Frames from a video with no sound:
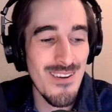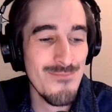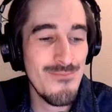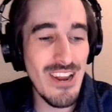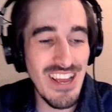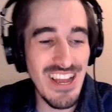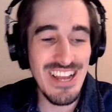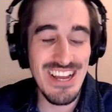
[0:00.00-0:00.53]

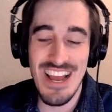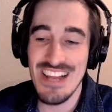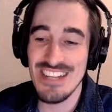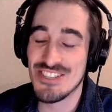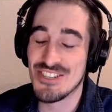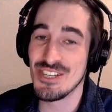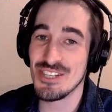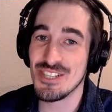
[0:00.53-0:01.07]
But
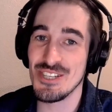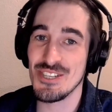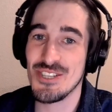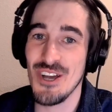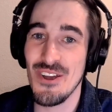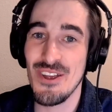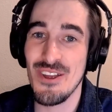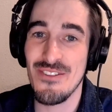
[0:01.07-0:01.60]
it's just to
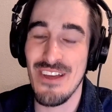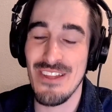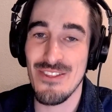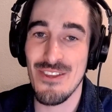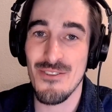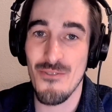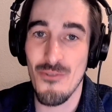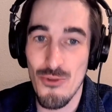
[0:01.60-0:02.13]
show you
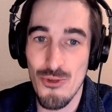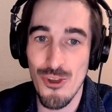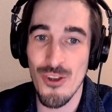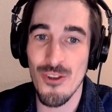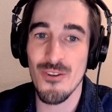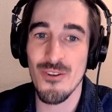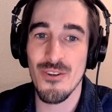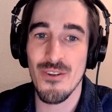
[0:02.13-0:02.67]
that
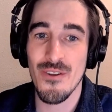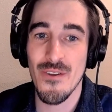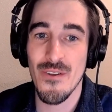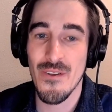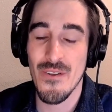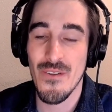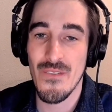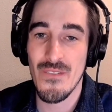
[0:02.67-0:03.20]
they're
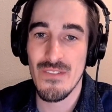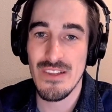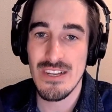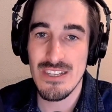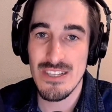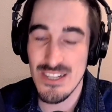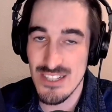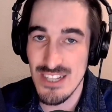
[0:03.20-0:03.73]

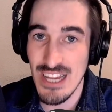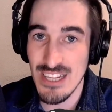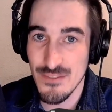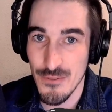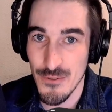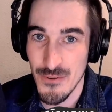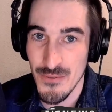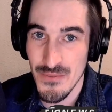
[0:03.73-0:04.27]

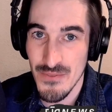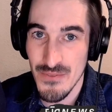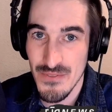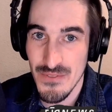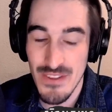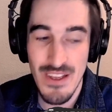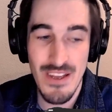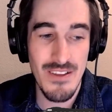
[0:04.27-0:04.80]
successful.
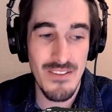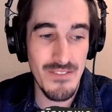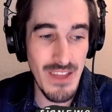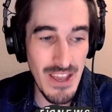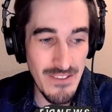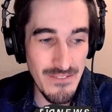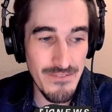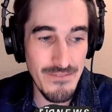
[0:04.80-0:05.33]

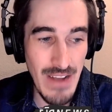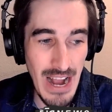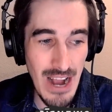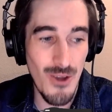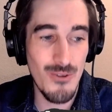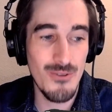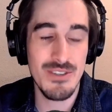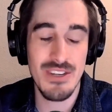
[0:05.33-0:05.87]
They've
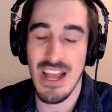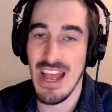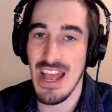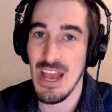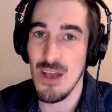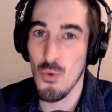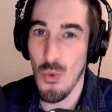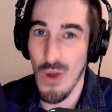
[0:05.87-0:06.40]
found
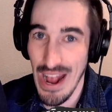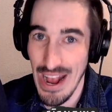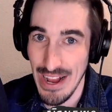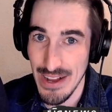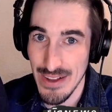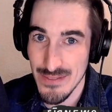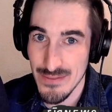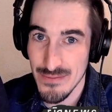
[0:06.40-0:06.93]
a
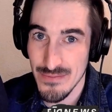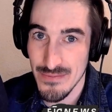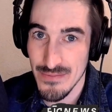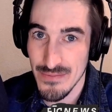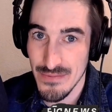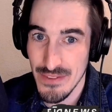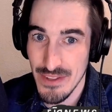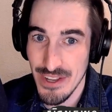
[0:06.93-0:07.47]
way
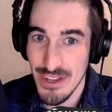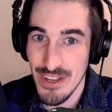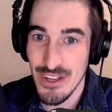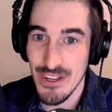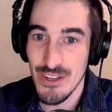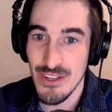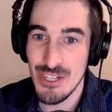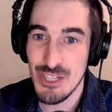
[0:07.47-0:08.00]

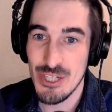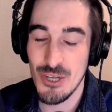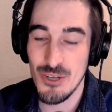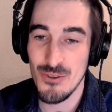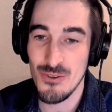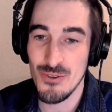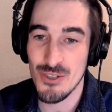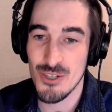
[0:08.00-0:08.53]

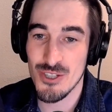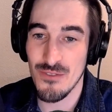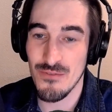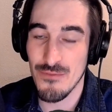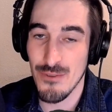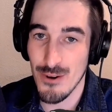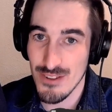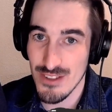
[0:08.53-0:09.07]
to
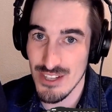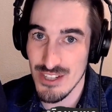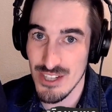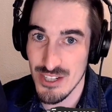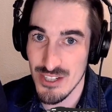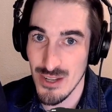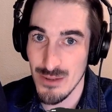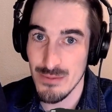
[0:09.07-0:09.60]
subvert the
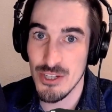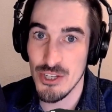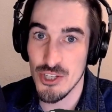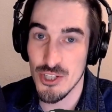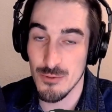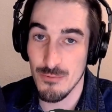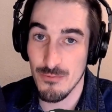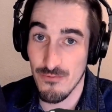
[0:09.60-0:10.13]
system, to
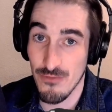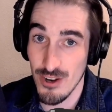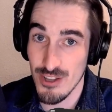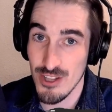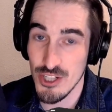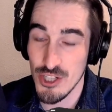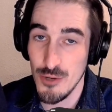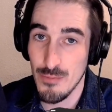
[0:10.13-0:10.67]

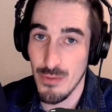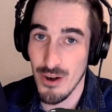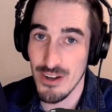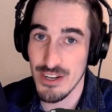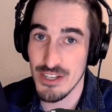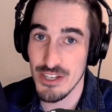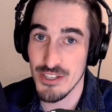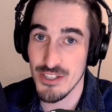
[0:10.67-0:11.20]
subvert the
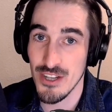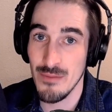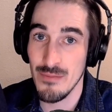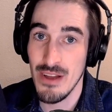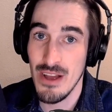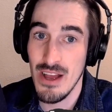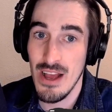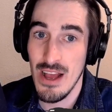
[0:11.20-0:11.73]
two-party
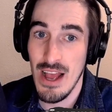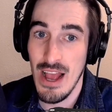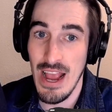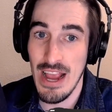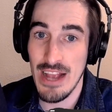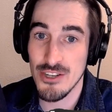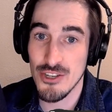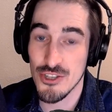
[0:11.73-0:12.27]
system,
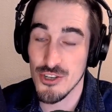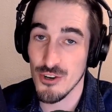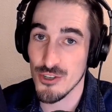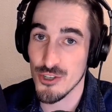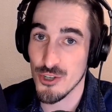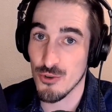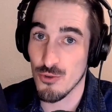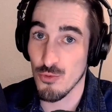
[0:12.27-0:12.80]
and to
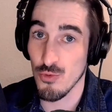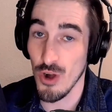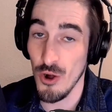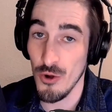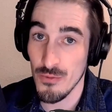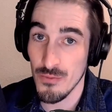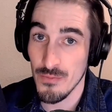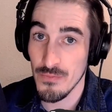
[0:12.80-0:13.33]
start to
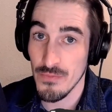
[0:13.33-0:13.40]
grow.